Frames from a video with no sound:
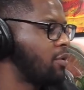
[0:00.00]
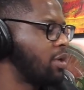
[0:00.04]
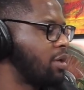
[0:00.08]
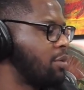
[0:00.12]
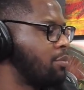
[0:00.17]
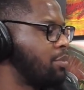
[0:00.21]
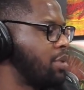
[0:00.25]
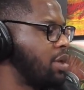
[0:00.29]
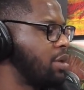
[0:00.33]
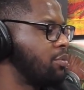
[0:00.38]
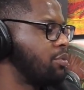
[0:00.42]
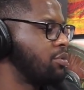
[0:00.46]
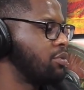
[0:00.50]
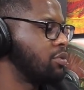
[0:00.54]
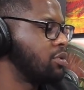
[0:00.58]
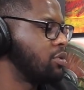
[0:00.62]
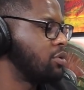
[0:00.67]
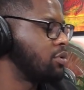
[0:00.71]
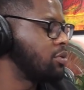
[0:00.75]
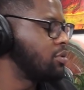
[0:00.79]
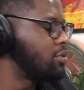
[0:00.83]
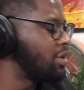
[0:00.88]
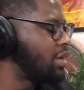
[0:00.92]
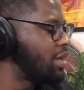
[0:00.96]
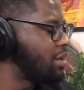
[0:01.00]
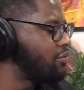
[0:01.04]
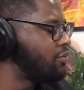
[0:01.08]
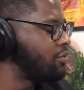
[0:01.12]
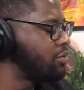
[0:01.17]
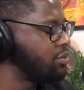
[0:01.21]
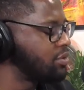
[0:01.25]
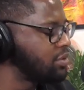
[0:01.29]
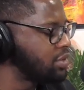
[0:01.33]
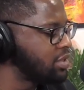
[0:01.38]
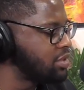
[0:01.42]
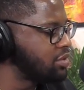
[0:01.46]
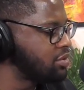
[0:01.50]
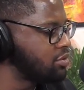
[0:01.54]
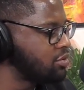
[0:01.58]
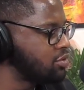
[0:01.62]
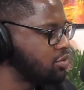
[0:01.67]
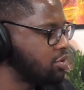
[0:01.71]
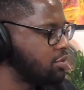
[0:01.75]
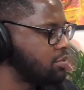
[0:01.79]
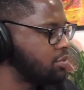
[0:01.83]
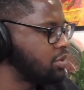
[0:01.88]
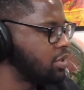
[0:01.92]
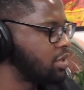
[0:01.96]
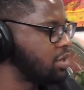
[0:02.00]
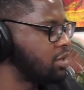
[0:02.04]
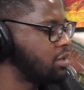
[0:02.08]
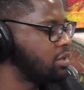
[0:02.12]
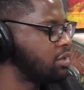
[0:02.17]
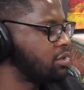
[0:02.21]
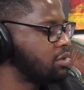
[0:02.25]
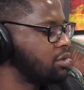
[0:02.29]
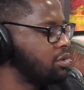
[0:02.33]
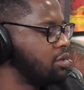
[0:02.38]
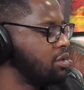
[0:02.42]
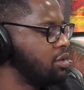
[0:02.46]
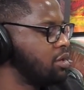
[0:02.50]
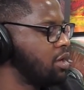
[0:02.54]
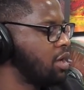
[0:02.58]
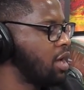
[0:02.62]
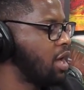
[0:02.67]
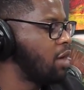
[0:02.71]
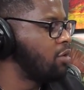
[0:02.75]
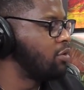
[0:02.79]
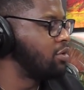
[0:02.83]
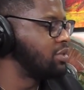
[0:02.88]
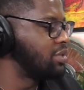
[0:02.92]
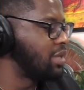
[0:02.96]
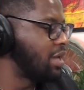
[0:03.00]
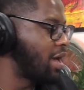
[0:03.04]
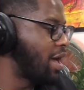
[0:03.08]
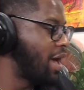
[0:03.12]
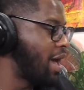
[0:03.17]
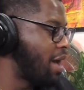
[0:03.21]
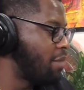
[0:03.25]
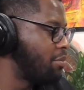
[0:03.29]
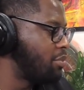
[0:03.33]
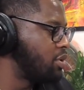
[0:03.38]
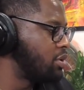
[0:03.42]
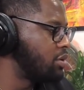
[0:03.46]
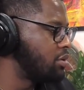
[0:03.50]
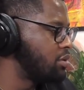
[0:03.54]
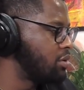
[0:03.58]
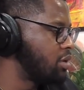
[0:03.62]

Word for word: can people, you know, connect for those internships, and how does that happen,